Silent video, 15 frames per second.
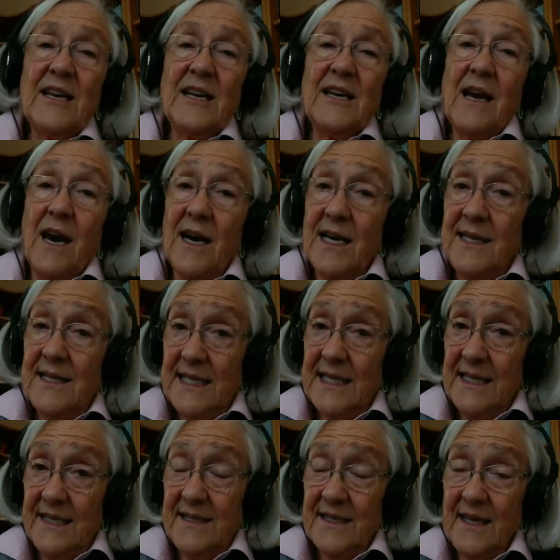the
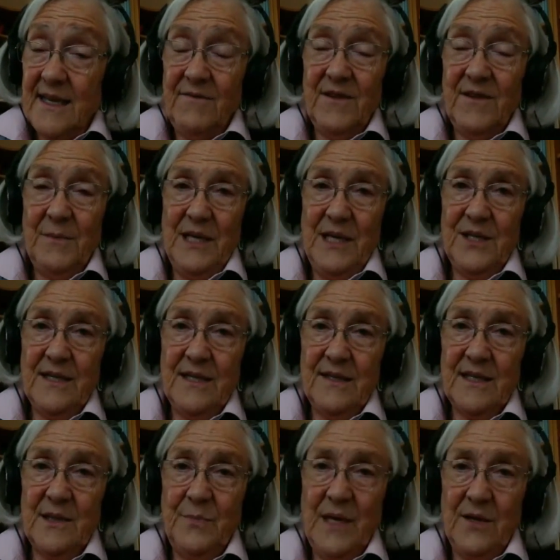content of the
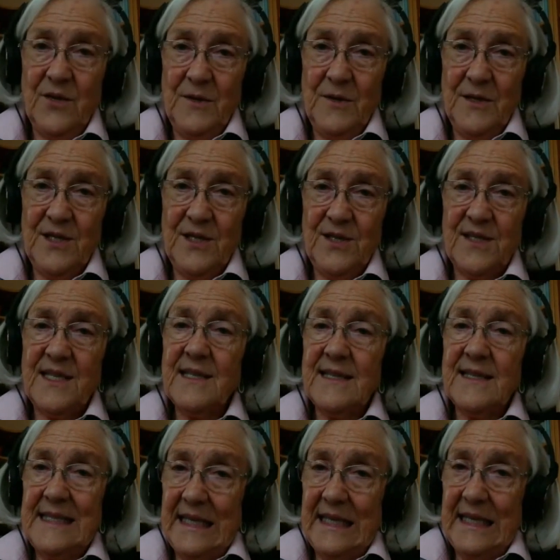patient's speech, which is
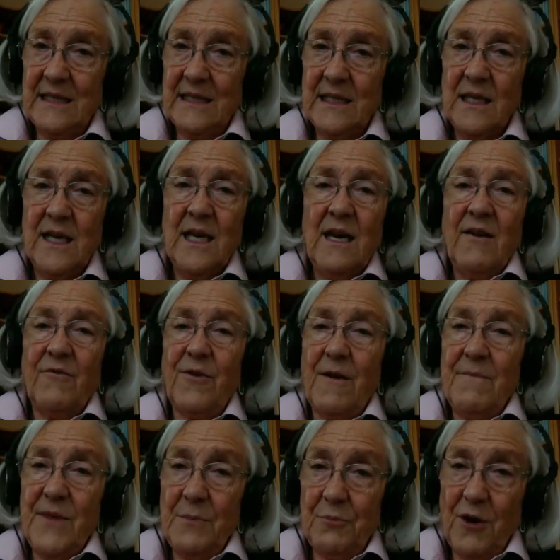distinct
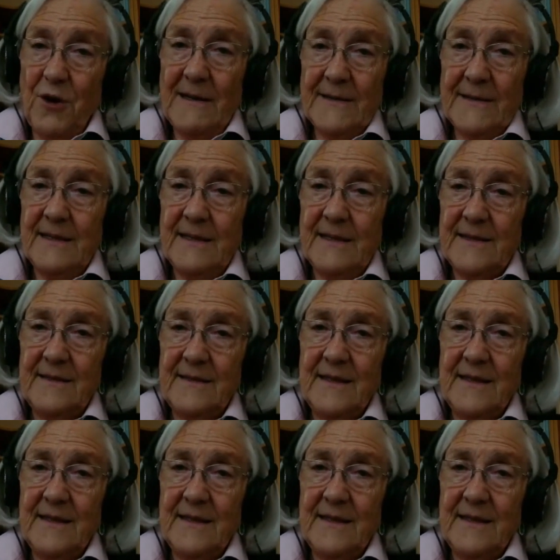from the process.